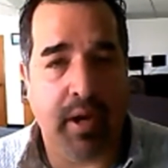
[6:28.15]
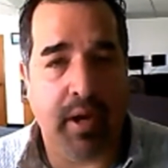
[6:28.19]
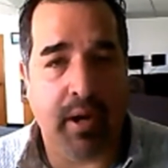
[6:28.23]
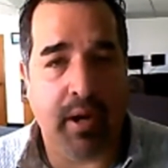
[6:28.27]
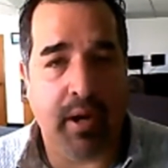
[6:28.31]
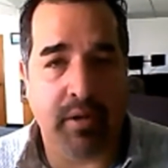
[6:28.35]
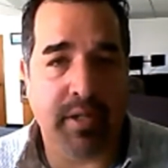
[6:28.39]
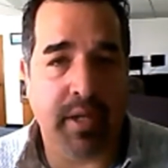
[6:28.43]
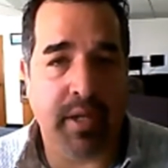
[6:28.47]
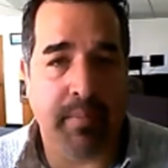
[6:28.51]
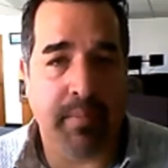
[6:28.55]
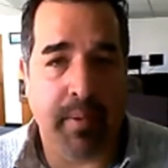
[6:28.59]
our
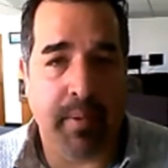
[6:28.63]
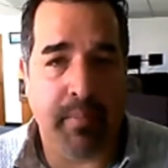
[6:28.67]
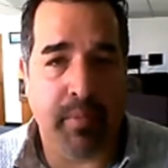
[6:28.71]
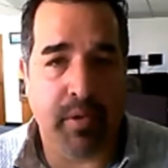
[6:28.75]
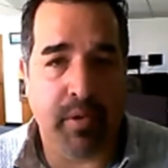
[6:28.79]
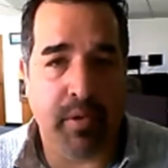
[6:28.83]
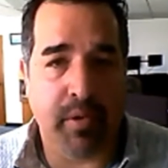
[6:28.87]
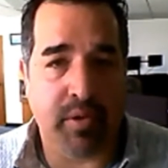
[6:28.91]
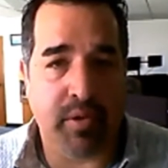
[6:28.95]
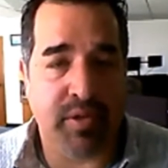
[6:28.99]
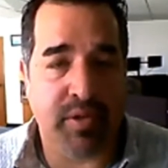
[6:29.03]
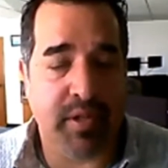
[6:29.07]
team
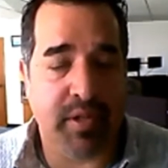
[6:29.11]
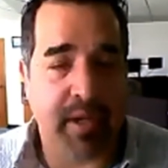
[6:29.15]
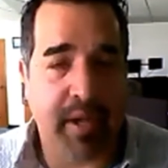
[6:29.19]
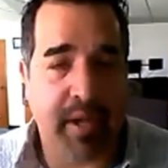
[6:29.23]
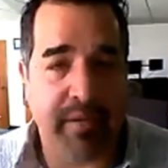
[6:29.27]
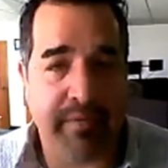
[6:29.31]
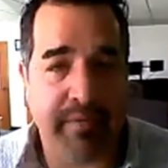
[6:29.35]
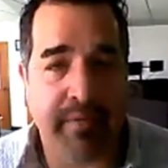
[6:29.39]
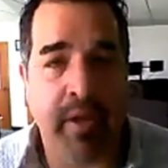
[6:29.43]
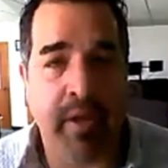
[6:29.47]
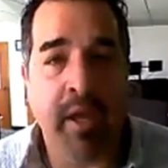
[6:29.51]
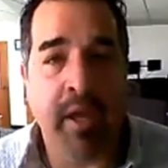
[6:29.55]
members are
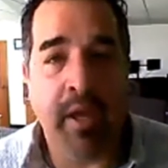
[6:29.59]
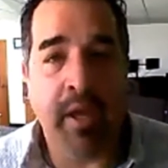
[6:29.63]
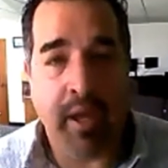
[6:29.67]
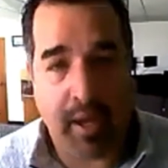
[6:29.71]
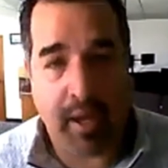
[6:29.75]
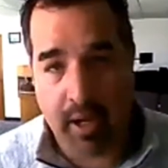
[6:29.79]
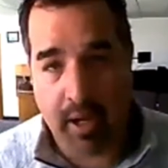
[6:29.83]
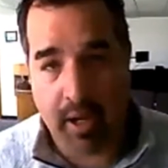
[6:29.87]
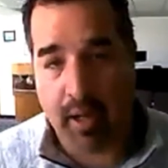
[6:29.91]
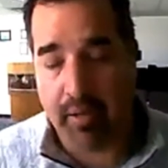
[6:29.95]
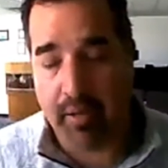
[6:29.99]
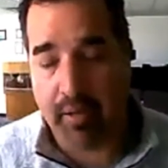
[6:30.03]
safe
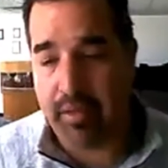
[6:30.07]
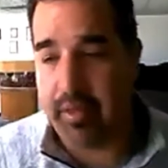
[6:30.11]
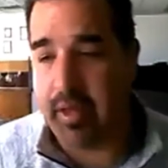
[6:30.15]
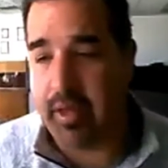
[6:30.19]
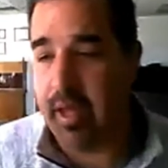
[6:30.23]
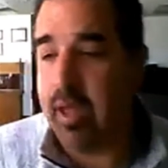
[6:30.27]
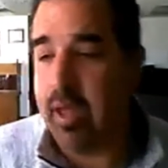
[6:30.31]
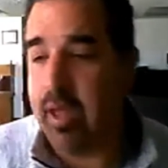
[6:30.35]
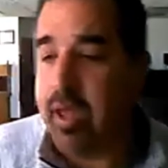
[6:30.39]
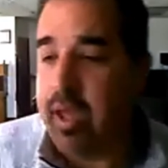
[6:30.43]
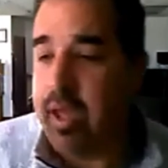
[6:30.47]
and healthy.